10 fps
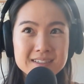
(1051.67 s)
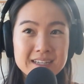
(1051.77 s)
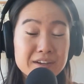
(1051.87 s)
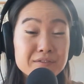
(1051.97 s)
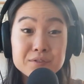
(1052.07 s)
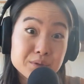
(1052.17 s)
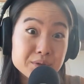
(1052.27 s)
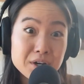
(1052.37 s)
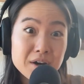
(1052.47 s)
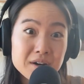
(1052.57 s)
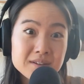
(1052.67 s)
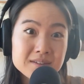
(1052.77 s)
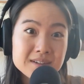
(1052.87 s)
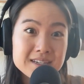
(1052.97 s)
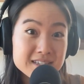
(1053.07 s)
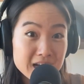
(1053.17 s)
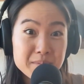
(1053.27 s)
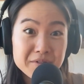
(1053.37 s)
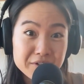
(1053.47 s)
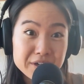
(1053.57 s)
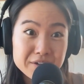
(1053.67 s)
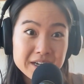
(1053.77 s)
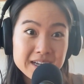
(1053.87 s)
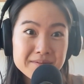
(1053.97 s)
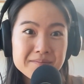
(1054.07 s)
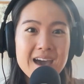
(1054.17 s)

like a voodoo doll is a type of gree,